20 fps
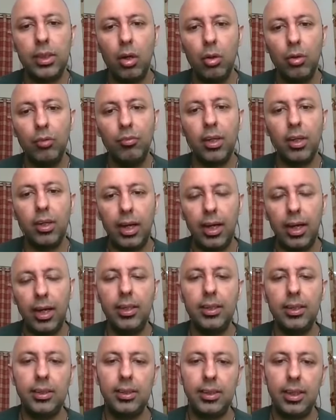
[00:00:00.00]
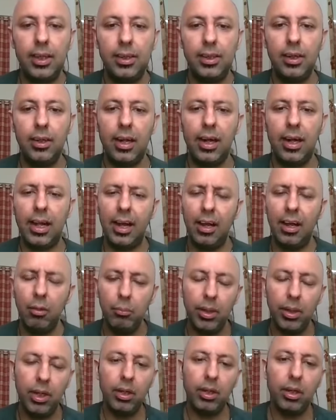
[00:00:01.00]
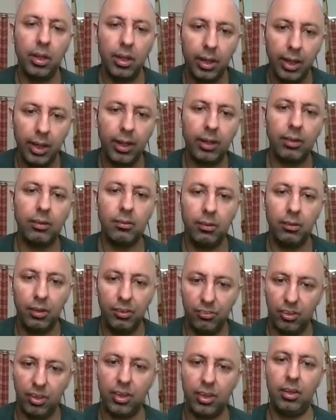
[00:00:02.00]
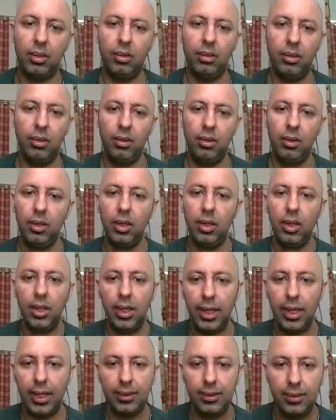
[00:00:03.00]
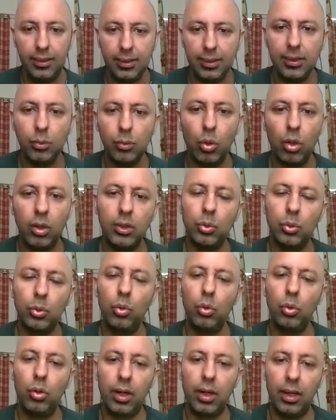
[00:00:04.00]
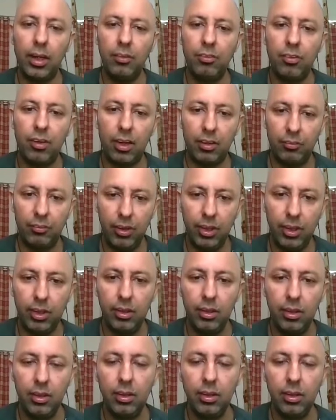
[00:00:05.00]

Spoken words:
Now if the client has decided, I have made a great 30-seconder and this is what is going to drive traffic,